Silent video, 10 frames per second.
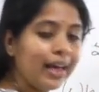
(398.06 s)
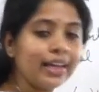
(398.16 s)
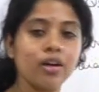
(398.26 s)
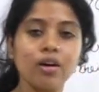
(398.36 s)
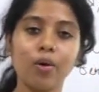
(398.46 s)
like
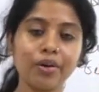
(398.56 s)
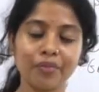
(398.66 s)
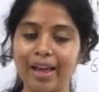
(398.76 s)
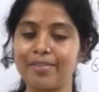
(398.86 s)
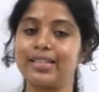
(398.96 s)
what
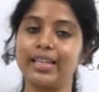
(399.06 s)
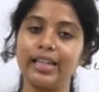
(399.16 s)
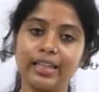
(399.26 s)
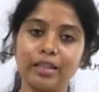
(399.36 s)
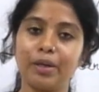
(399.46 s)
we have
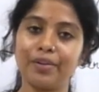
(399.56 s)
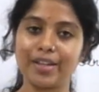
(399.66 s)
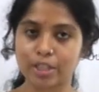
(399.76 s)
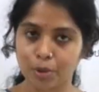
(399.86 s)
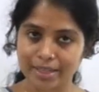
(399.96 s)
seen in the
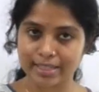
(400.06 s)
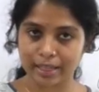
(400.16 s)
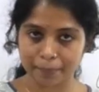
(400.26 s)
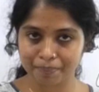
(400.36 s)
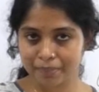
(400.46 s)
previous
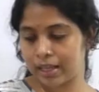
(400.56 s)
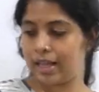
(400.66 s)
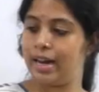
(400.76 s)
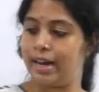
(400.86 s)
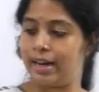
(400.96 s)
question.
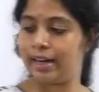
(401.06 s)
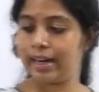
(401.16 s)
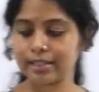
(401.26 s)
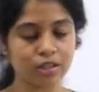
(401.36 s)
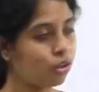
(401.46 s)

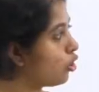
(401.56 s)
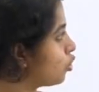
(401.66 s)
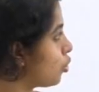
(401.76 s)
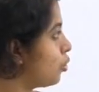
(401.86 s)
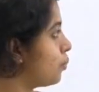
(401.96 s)
Let's go
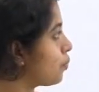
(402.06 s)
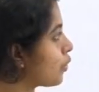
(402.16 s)
through